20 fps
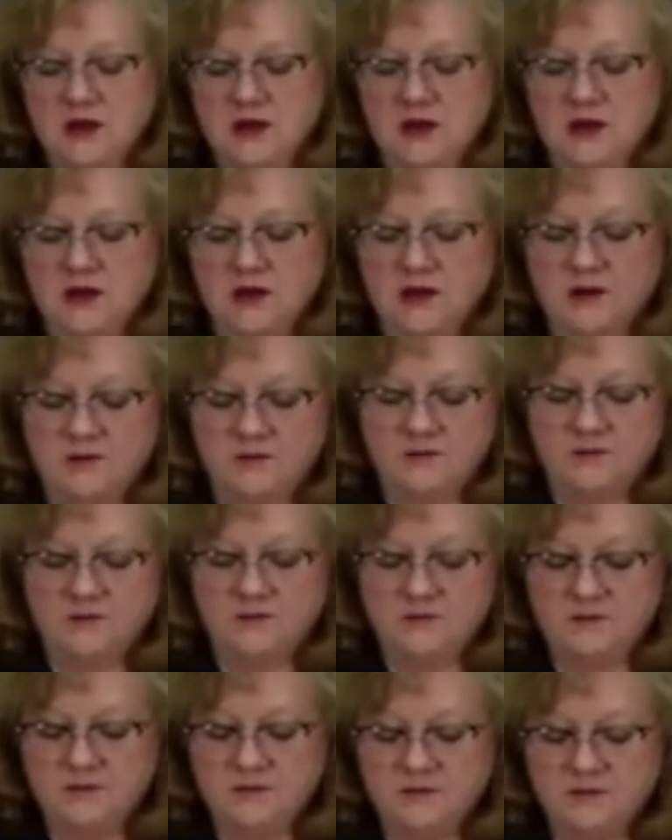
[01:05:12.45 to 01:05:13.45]

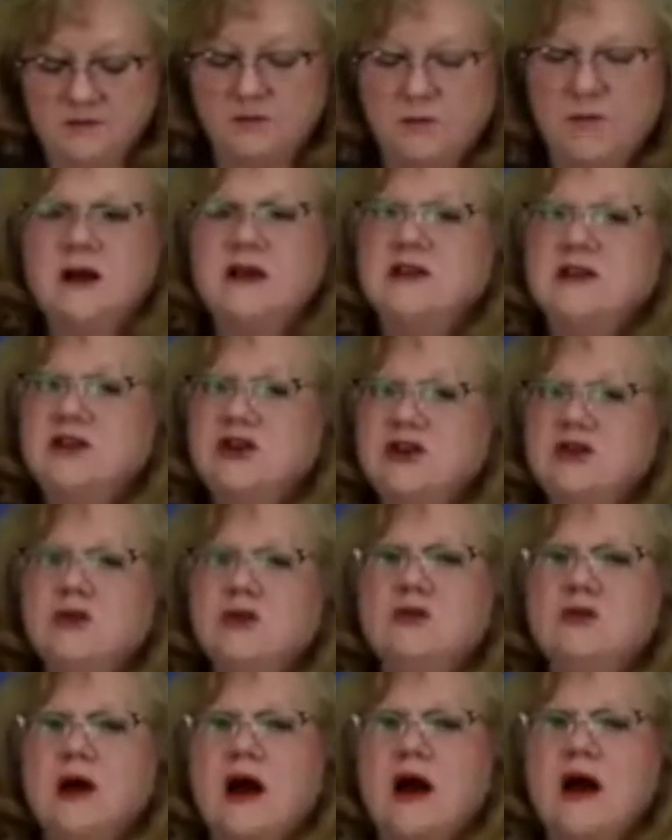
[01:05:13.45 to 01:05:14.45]
But
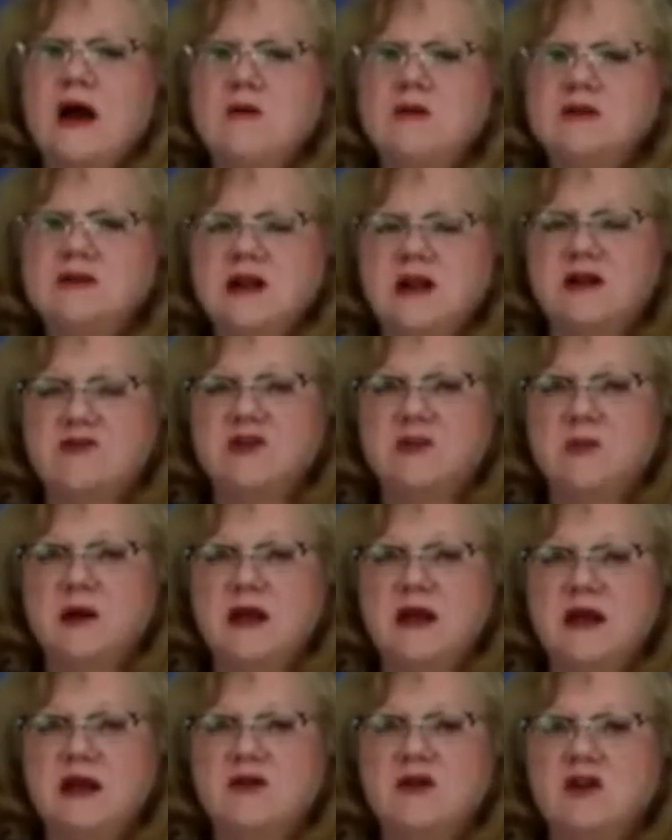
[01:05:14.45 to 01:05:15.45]
I would tell
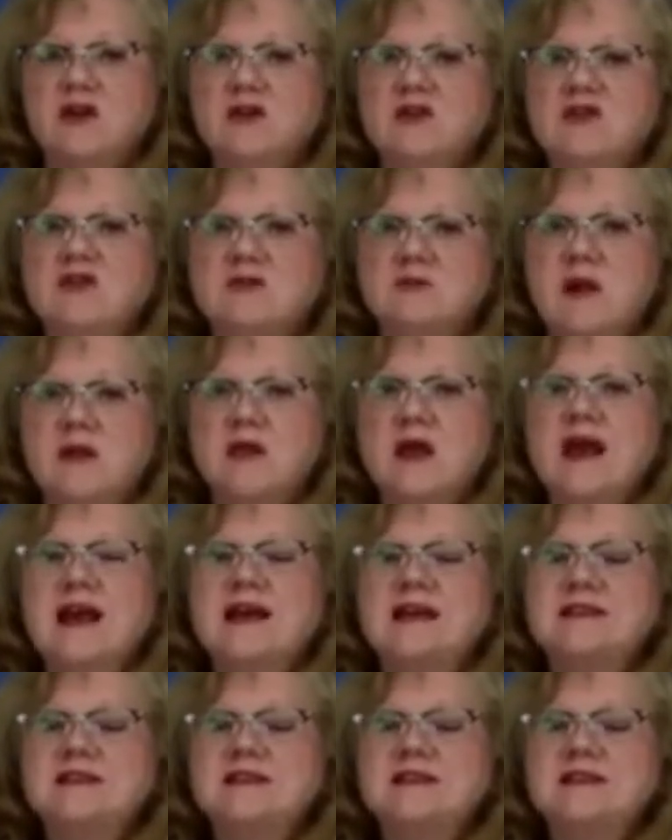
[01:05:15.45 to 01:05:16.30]
everybody you're going to use this method.